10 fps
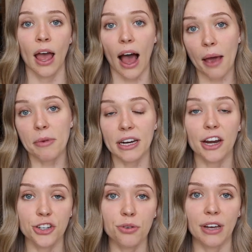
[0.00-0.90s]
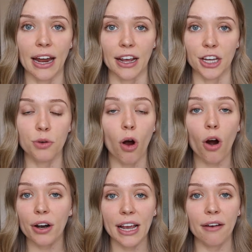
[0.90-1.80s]
I mean, I do get it. You
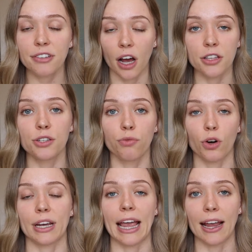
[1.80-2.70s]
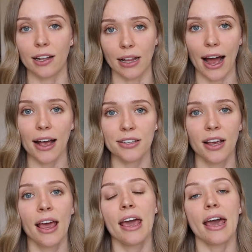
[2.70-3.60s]
already have tons of work in class,
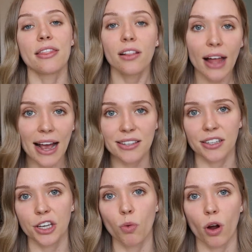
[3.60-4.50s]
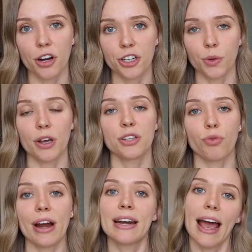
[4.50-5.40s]
and the last thing you want to do is
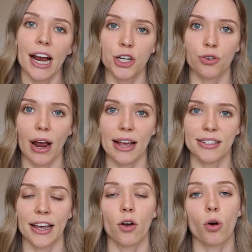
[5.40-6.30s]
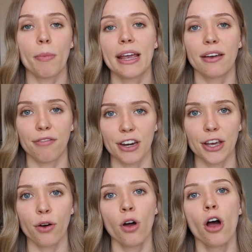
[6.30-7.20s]
write an extra essay or make a
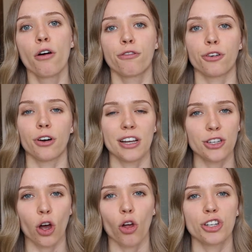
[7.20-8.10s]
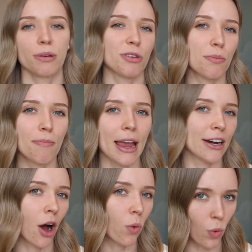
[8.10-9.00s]
video for a scholarship you may
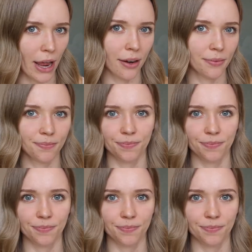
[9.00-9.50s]
not win.